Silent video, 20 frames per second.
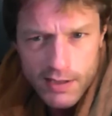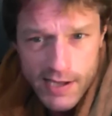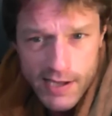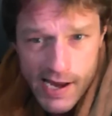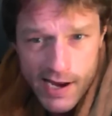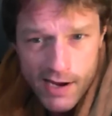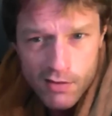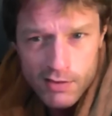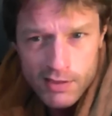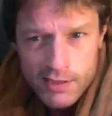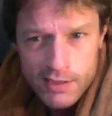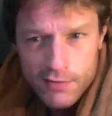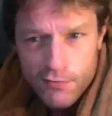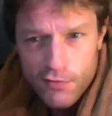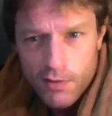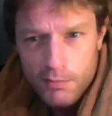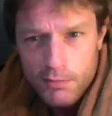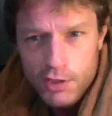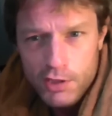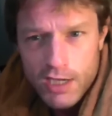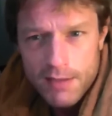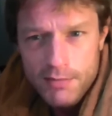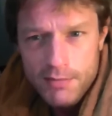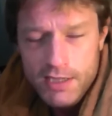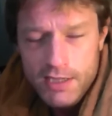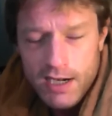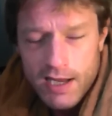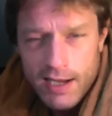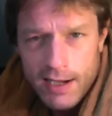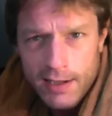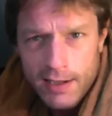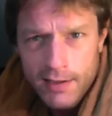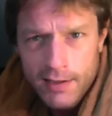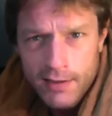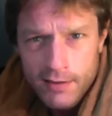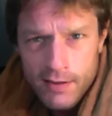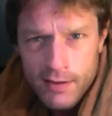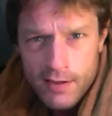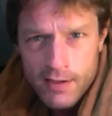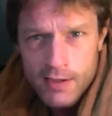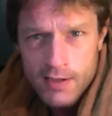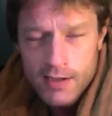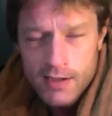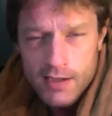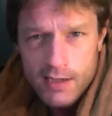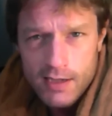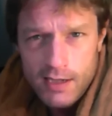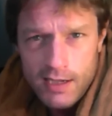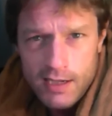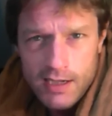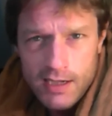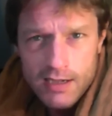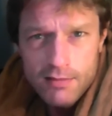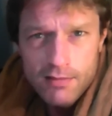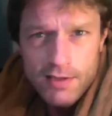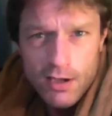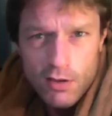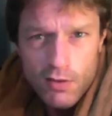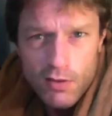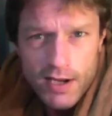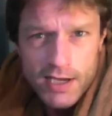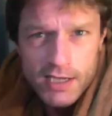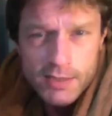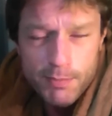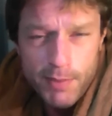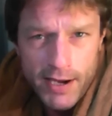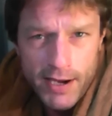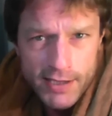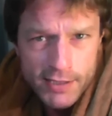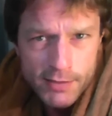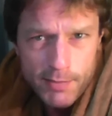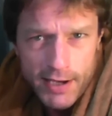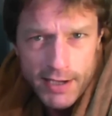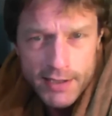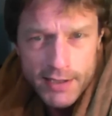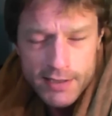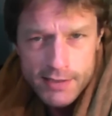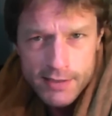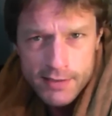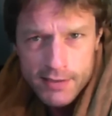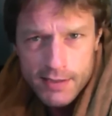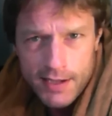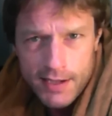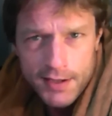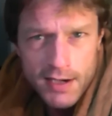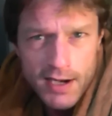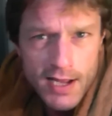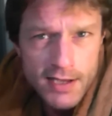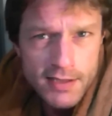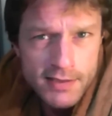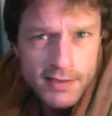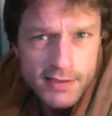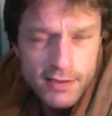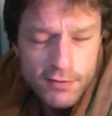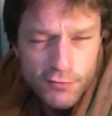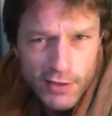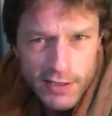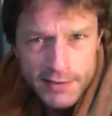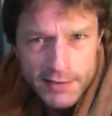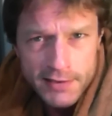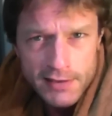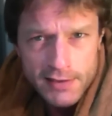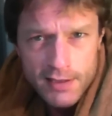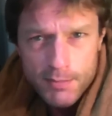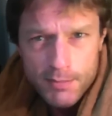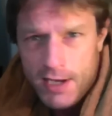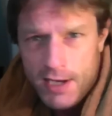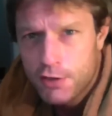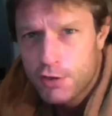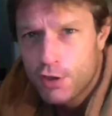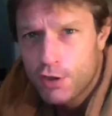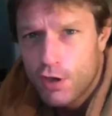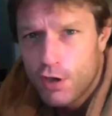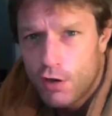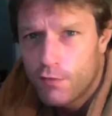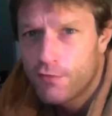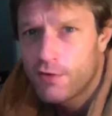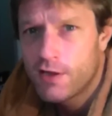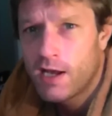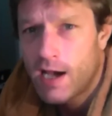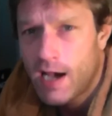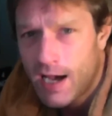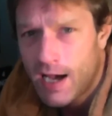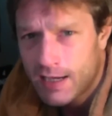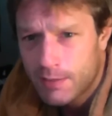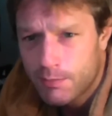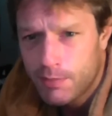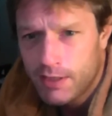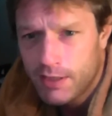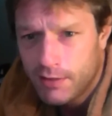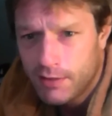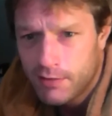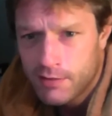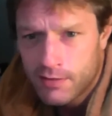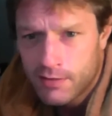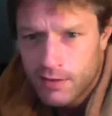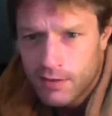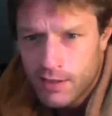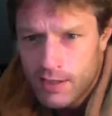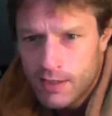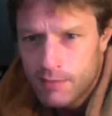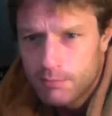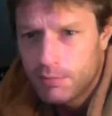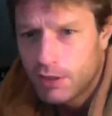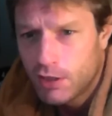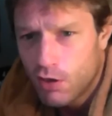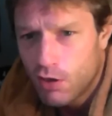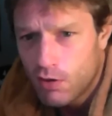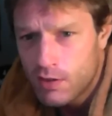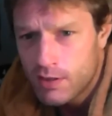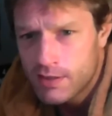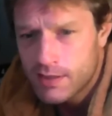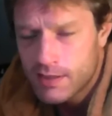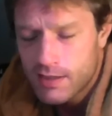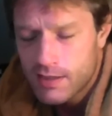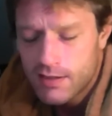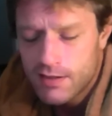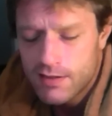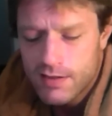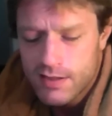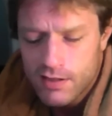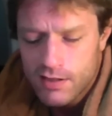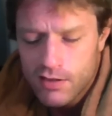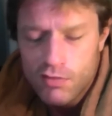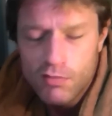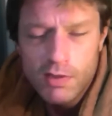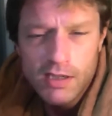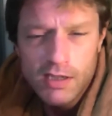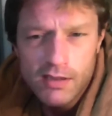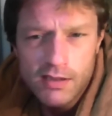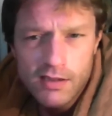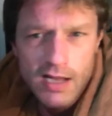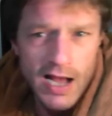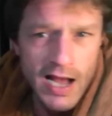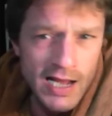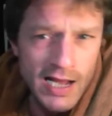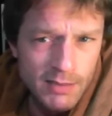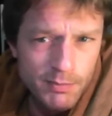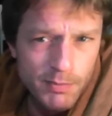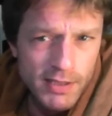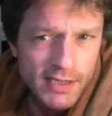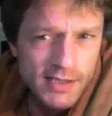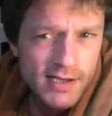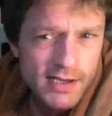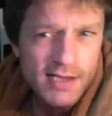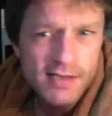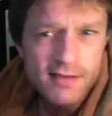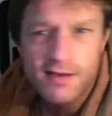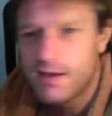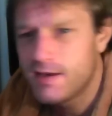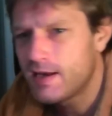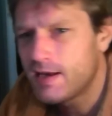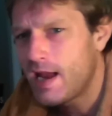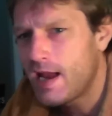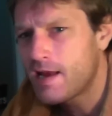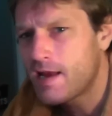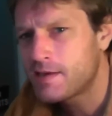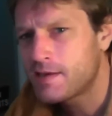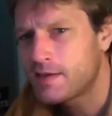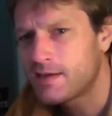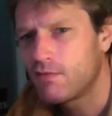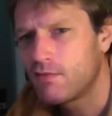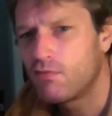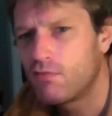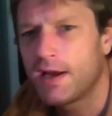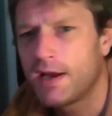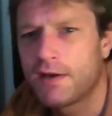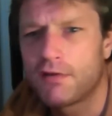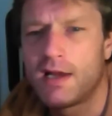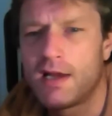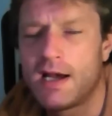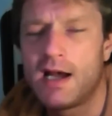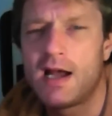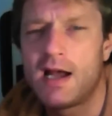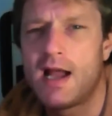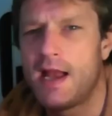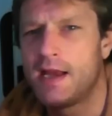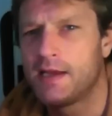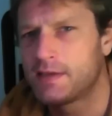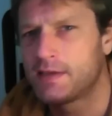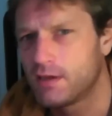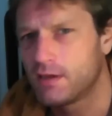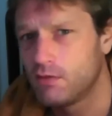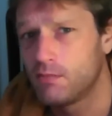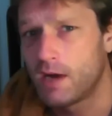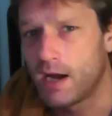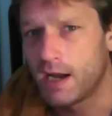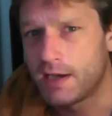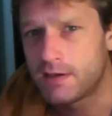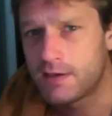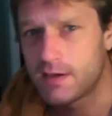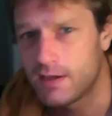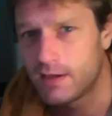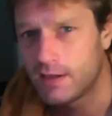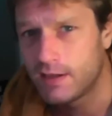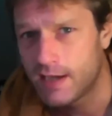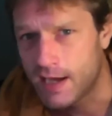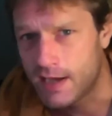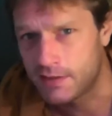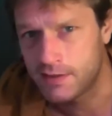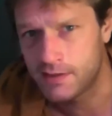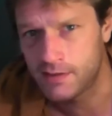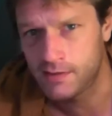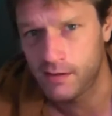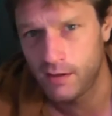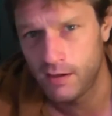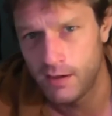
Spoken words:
Chaos from James Gleick, nowadays pacemakers analyze the fractal dimension of the heartbeat, because the human heartbeat isn't as regular as you might guess.